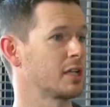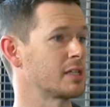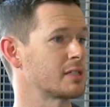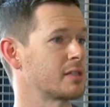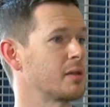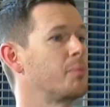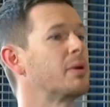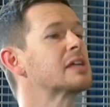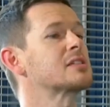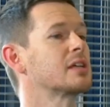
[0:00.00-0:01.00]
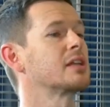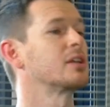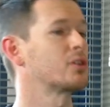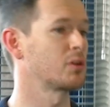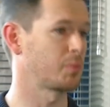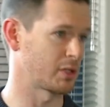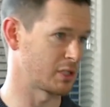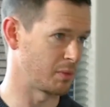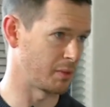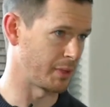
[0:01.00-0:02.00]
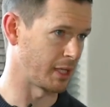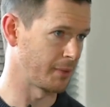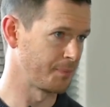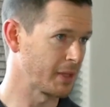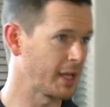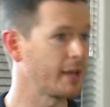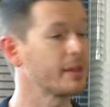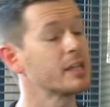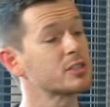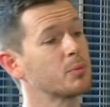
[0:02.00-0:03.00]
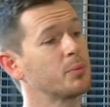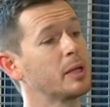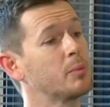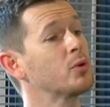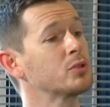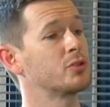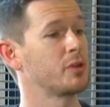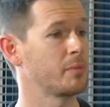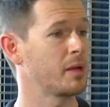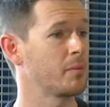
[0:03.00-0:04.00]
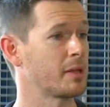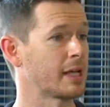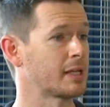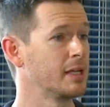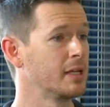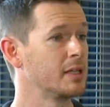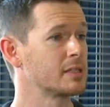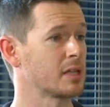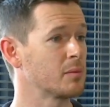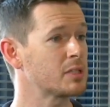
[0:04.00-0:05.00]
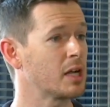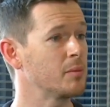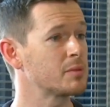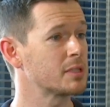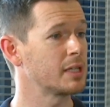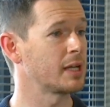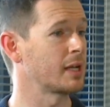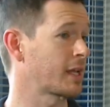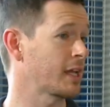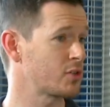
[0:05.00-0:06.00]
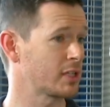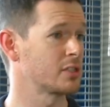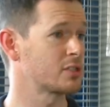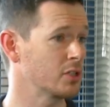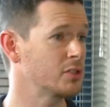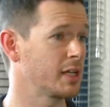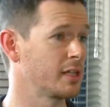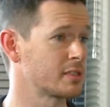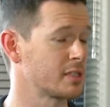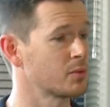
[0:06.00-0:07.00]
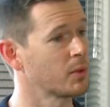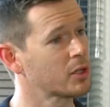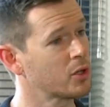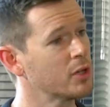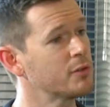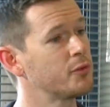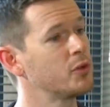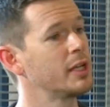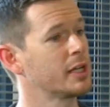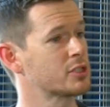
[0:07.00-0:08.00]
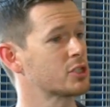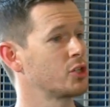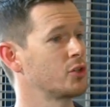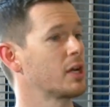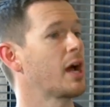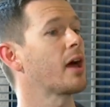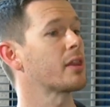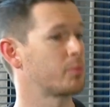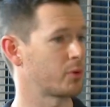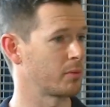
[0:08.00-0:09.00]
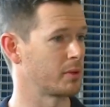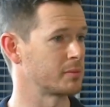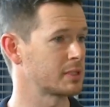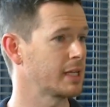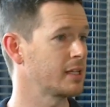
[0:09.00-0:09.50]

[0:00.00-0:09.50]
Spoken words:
is the best that it could possibly be. And then it's important to remember that sometimes a cataract is so dense that one can't fully exclude other problems